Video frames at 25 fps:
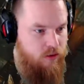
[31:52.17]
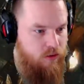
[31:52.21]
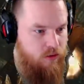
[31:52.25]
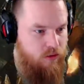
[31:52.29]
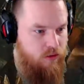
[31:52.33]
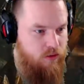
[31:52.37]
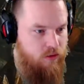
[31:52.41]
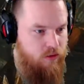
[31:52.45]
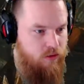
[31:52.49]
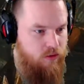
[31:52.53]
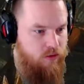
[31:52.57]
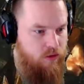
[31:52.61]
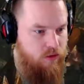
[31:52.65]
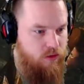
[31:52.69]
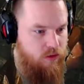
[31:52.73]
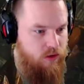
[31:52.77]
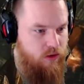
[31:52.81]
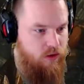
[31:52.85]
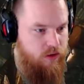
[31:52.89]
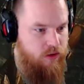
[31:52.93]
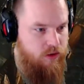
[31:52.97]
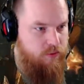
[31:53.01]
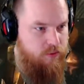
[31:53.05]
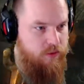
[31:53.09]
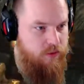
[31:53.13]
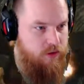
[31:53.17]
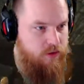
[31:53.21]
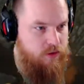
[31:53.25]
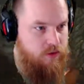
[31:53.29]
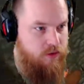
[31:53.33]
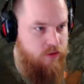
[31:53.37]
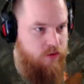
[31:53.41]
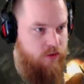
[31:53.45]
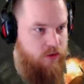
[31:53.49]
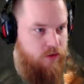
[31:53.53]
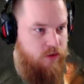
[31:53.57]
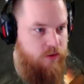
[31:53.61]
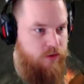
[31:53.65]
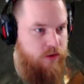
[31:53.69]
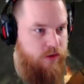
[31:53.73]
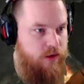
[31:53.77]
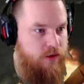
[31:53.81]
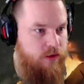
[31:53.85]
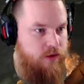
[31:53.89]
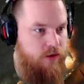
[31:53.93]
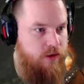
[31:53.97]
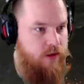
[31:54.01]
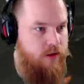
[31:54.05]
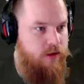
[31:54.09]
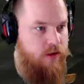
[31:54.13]
Ooh, that'd be cool to go
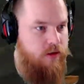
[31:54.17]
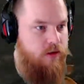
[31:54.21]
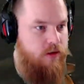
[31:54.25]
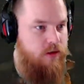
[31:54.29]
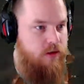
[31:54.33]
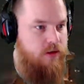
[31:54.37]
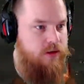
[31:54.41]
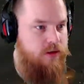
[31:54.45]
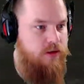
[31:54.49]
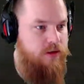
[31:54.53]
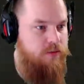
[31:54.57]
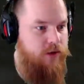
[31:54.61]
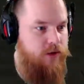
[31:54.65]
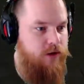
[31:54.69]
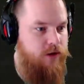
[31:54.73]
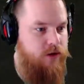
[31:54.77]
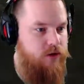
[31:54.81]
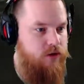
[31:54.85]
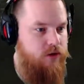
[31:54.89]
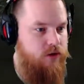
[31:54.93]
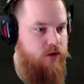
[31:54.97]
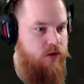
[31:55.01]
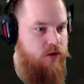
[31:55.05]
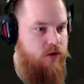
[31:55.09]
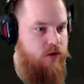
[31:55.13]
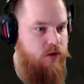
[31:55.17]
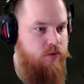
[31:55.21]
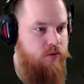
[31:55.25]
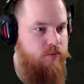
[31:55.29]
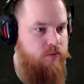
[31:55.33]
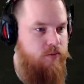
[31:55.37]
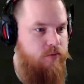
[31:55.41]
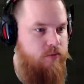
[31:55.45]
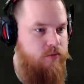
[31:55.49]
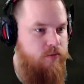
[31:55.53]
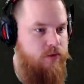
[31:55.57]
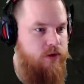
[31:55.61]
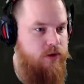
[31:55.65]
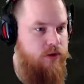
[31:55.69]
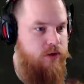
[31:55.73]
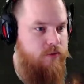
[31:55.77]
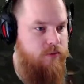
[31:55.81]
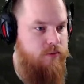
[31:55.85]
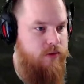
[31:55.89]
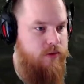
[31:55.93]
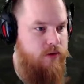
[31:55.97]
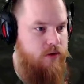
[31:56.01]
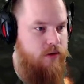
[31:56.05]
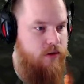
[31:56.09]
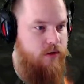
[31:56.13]
down there. Let's see if we can... Oh, we
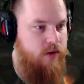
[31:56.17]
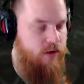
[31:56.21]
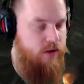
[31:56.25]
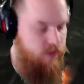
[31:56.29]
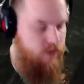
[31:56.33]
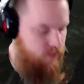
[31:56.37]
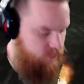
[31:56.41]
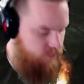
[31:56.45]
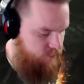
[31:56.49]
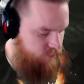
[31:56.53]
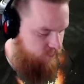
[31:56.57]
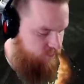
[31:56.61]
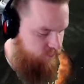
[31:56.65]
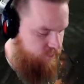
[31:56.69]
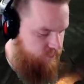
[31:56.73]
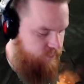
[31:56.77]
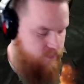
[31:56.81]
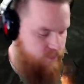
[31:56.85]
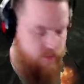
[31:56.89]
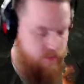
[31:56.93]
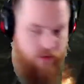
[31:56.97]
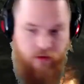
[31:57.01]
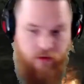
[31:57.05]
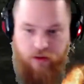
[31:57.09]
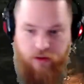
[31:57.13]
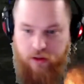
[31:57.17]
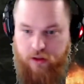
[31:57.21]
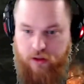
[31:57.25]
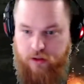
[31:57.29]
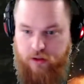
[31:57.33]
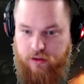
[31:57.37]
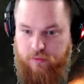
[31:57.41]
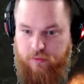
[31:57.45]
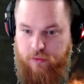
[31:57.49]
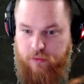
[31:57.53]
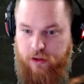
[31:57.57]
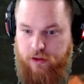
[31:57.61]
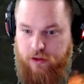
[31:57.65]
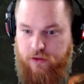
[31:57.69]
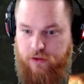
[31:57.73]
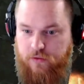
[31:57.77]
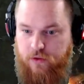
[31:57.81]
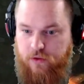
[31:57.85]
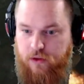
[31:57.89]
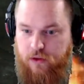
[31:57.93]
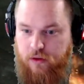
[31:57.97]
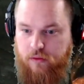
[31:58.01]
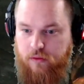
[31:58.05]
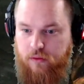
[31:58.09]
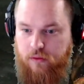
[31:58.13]
jumped. Alright, cool. That doesn't make us
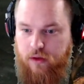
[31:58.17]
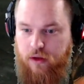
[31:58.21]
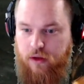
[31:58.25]
fall.